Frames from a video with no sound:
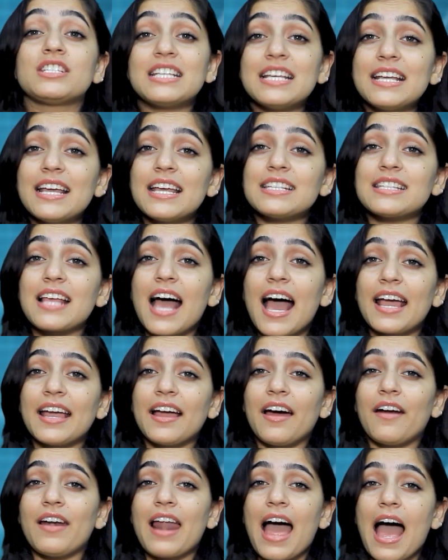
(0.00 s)

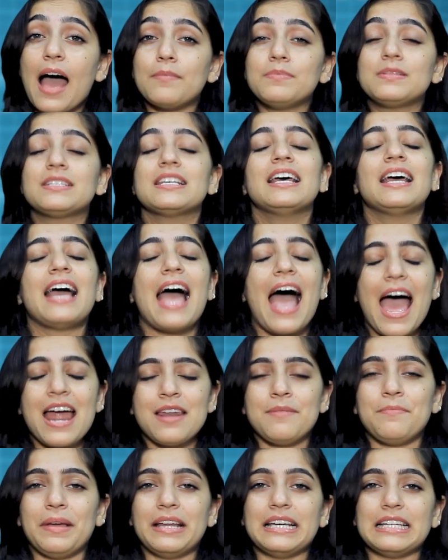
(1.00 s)
CSIR Labs,
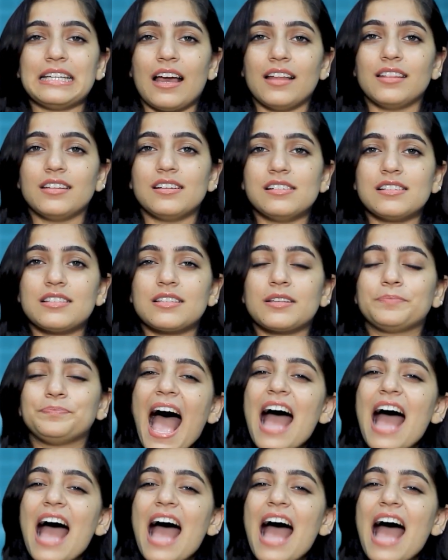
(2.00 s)
and many others.